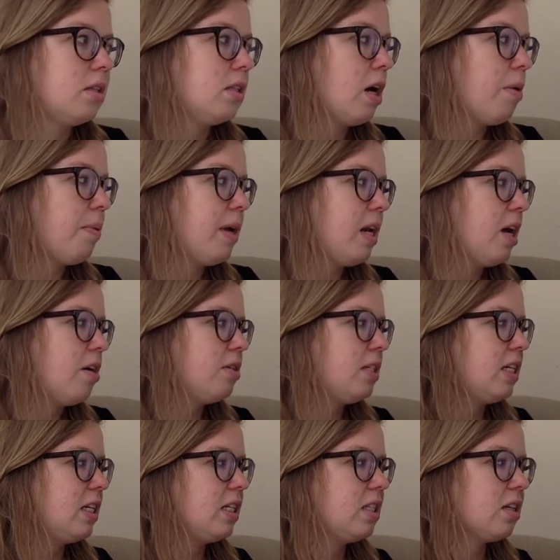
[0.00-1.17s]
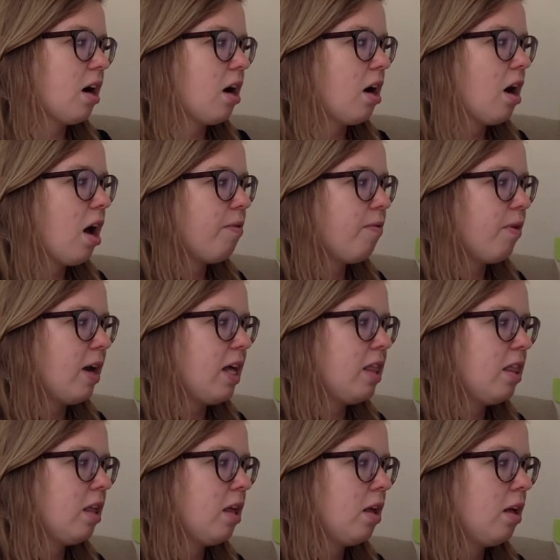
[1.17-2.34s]
So we know she started off with
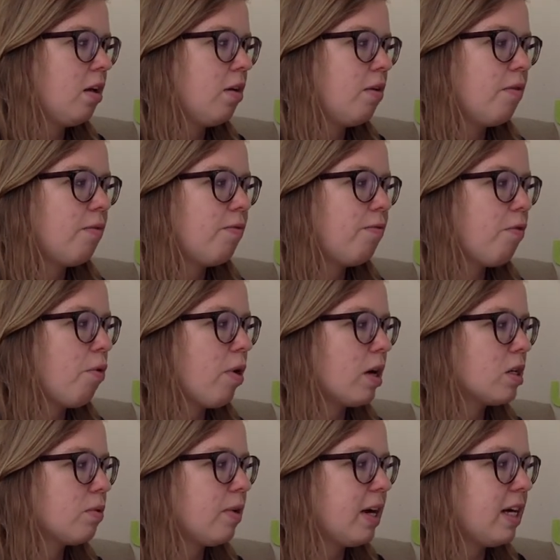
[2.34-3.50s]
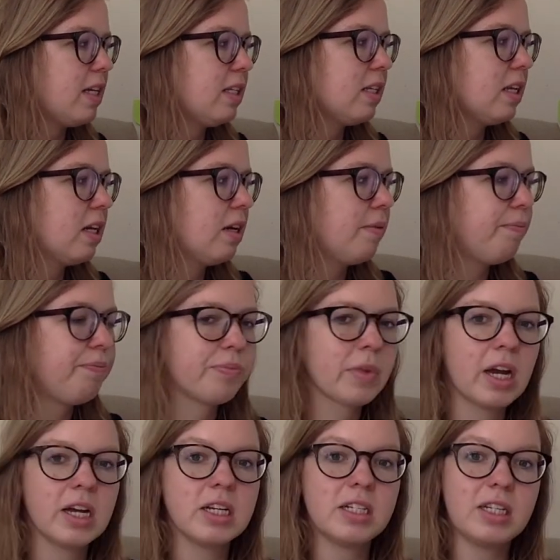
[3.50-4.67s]
4 toys.
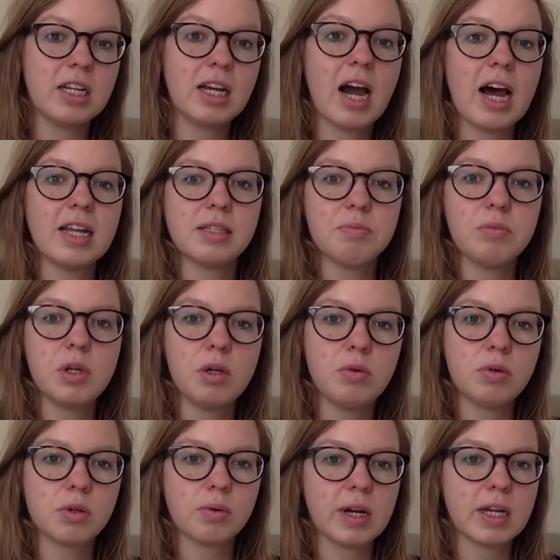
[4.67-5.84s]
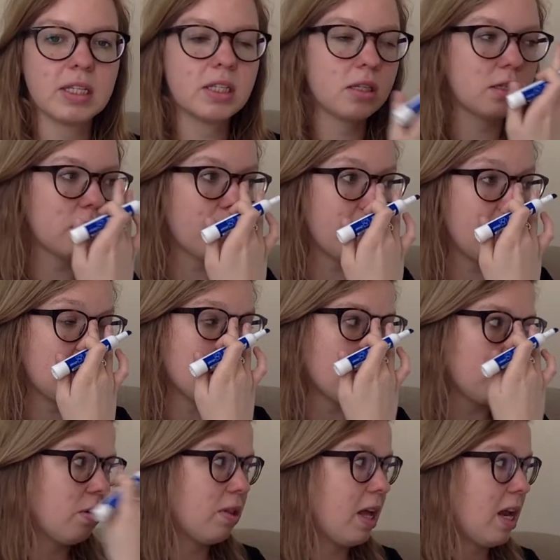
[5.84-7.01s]
She got some new toys, so we
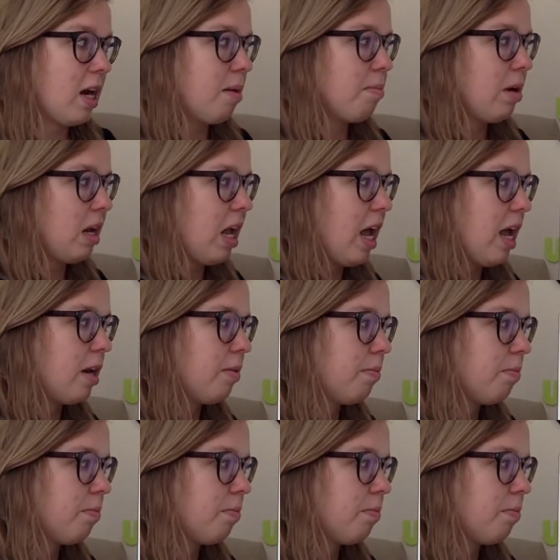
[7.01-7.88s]
don't know that number yet.